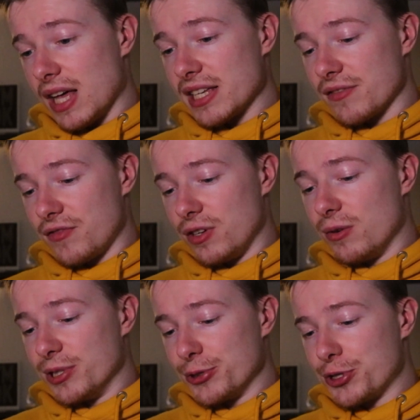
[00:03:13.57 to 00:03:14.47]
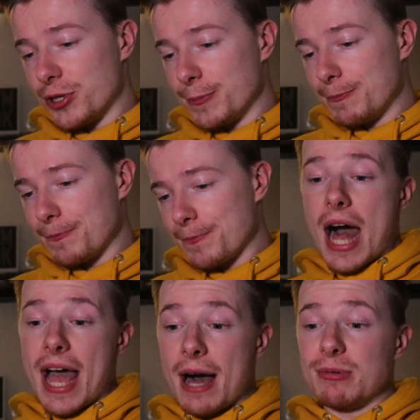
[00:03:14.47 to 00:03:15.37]
That's a phenomenal shot.
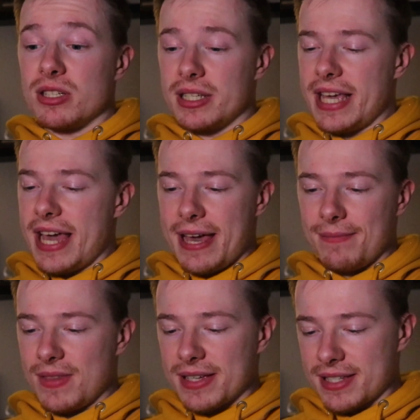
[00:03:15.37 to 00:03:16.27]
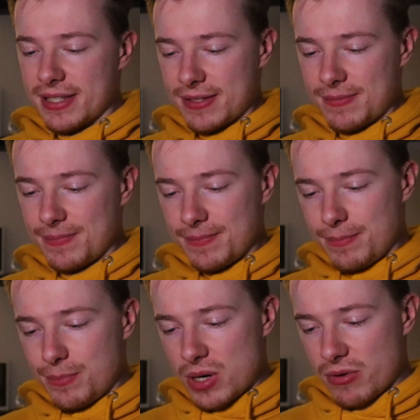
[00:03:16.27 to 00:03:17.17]
Yeah, this is
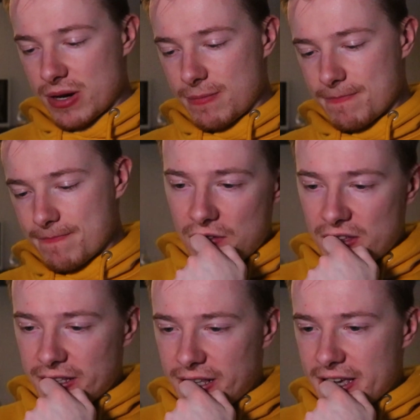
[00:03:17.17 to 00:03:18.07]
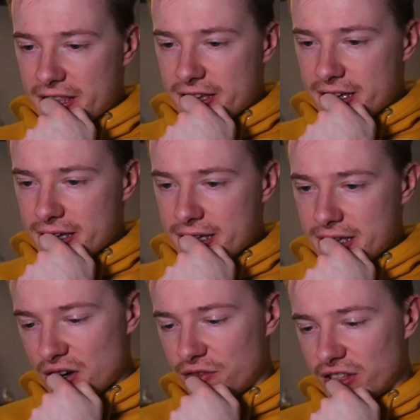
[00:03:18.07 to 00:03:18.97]
brilliant. I really like the
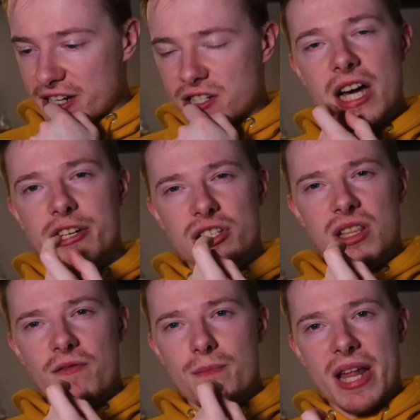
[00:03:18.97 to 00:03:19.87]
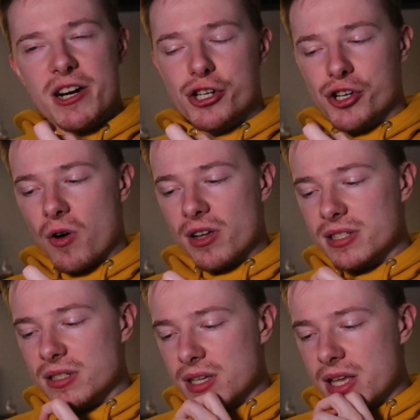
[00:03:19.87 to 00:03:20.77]
reflection. I just love mirror
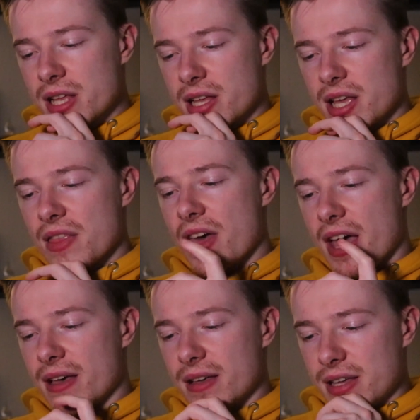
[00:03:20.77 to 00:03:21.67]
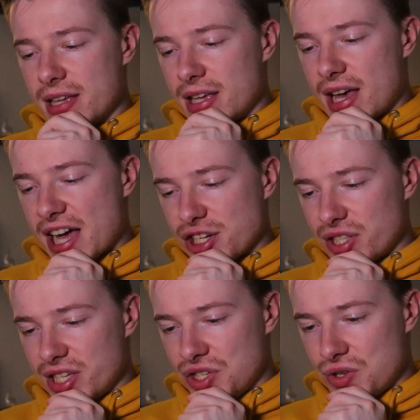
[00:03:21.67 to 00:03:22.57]
shots that
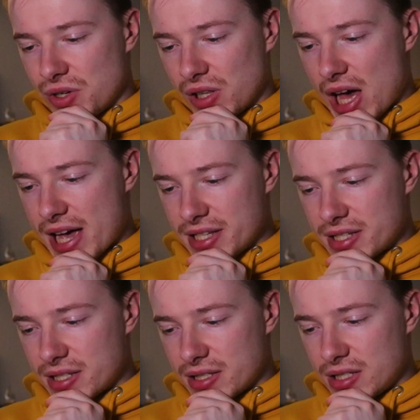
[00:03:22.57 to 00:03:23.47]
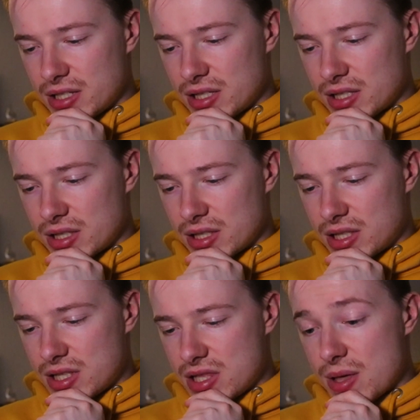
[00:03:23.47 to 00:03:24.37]
actually utilize
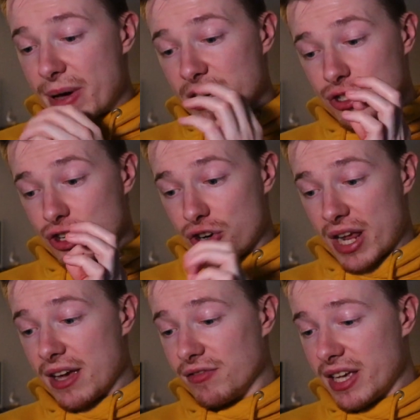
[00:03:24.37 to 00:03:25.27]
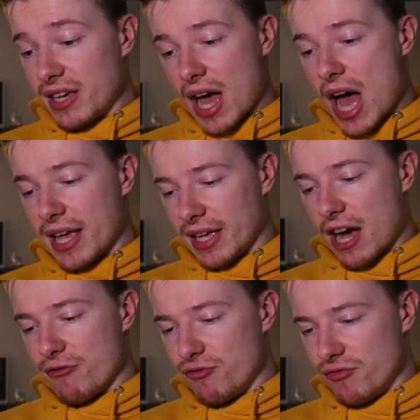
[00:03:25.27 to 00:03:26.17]
the mirrors creatively. I
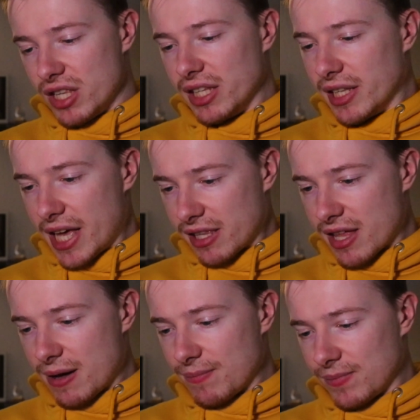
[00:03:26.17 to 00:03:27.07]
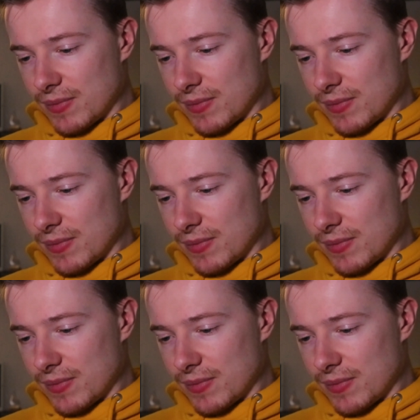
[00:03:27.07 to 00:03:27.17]
really like that.